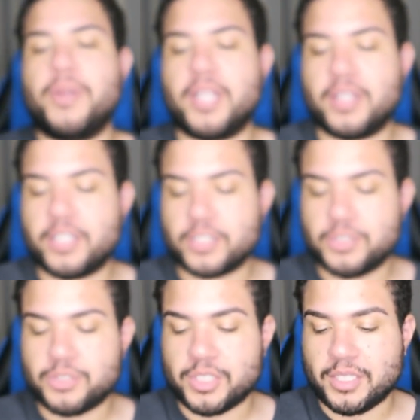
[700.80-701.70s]
pretty. They're
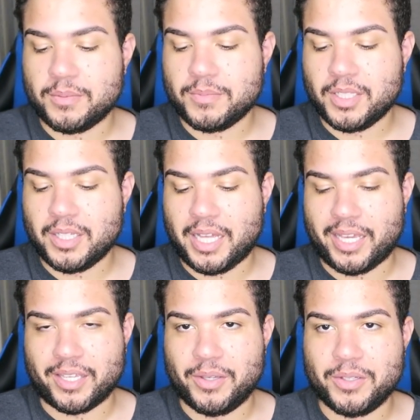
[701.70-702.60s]
extremely
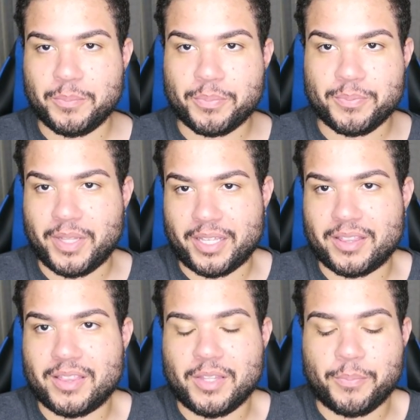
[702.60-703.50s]
like, like
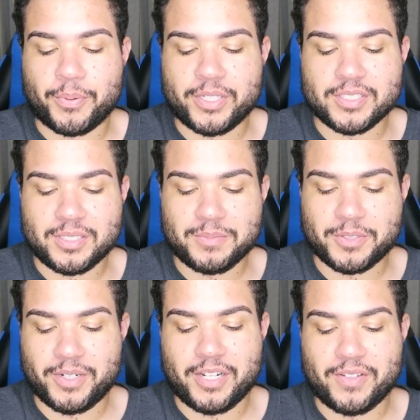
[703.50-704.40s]
the prism
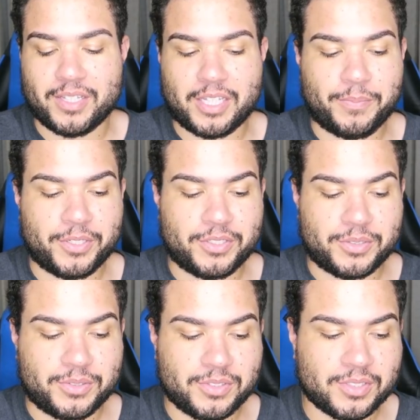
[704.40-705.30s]
or whatever that they
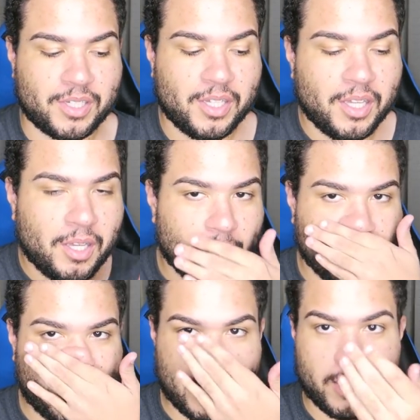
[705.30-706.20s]
produce
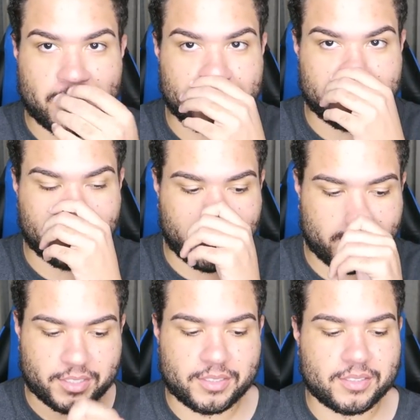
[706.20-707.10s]
um,
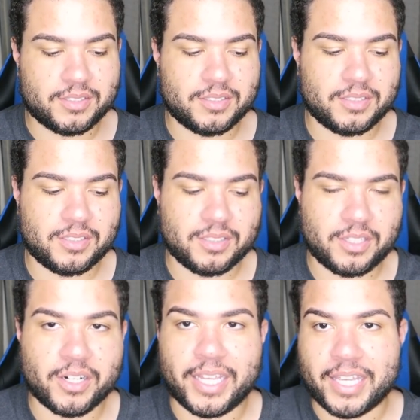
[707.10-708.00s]
when
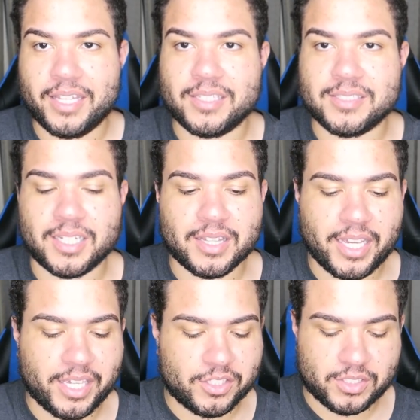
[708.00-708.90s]
they're like in the
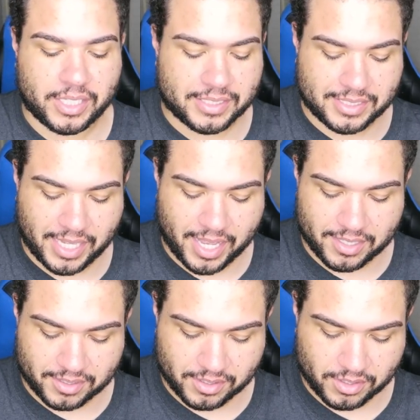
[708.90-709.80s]
sunlight is
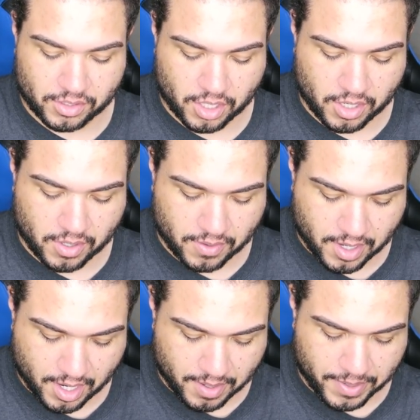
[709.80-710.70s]
intense. So
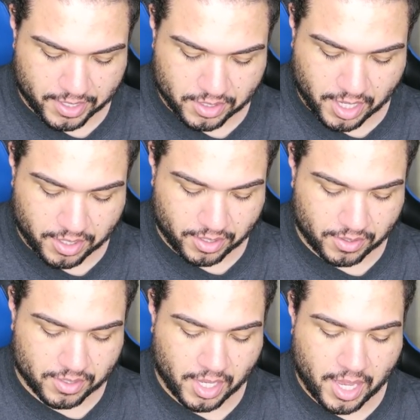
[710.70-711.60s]
um, I saw
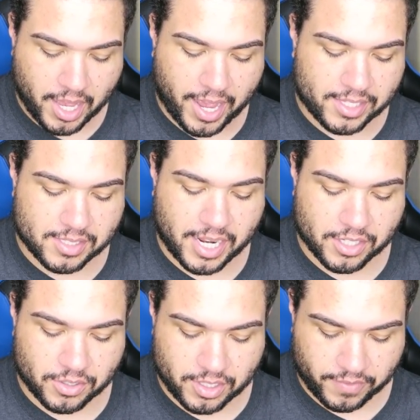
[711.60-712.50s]
those. I
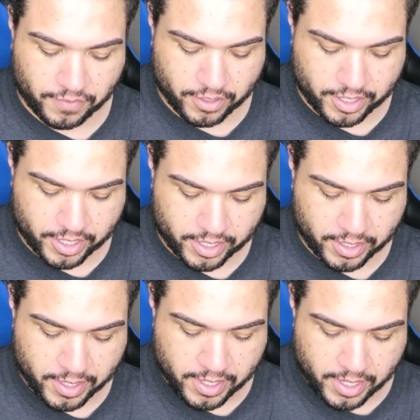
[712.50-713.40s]
snatched those up for
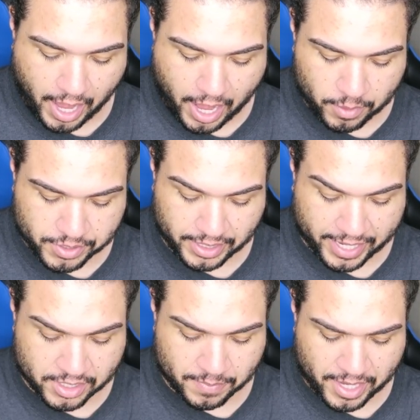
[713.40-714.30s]
her. I hope she
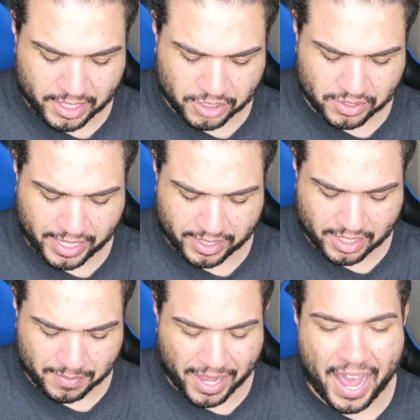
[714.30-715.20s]
likes them. I think she'll like
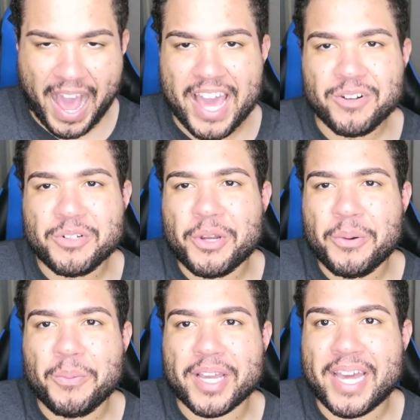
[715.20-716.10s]
them. I don't
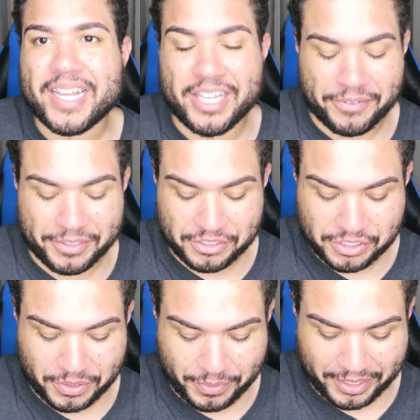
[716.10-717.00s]
know what kind of earrings
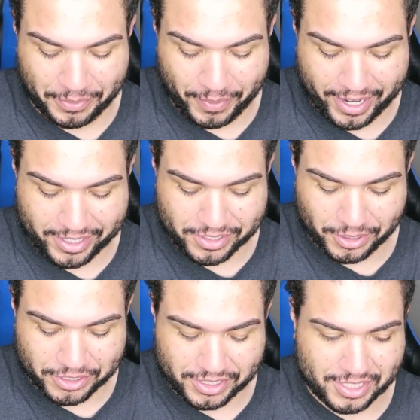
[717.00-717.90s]
she really wears.
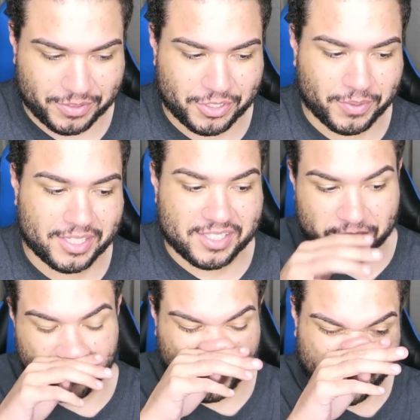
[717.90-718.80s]
All she said was she wanted
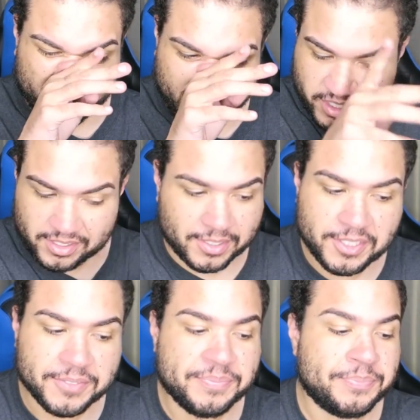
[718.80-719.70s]
silver earrings.
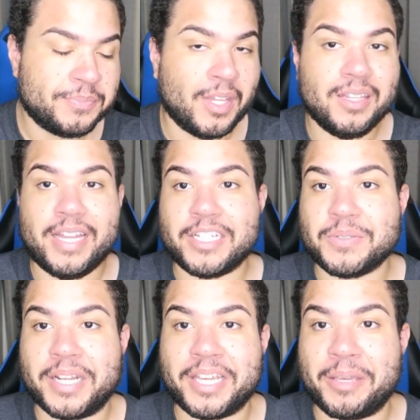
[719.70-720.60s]

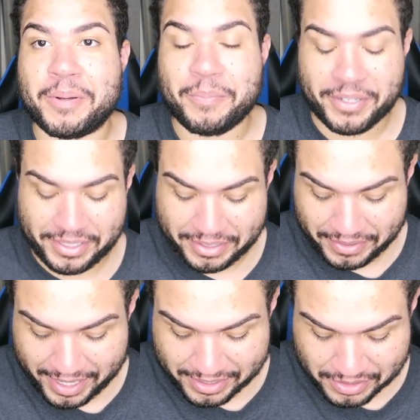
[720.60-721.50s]
That's what I came up with.
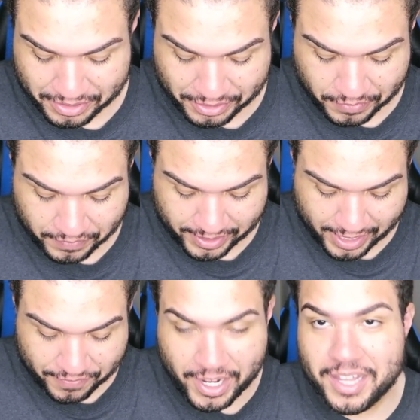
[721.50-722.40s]
Okay, so hopefully,
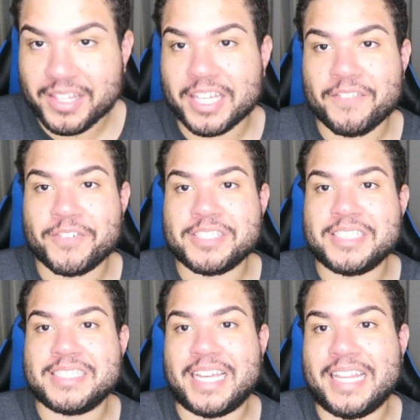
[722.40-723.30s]
if not, the gift
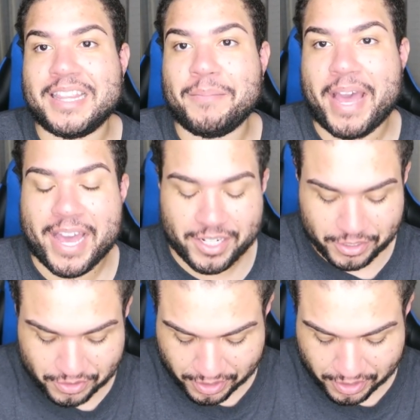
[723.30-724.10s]
receipt's in the bag,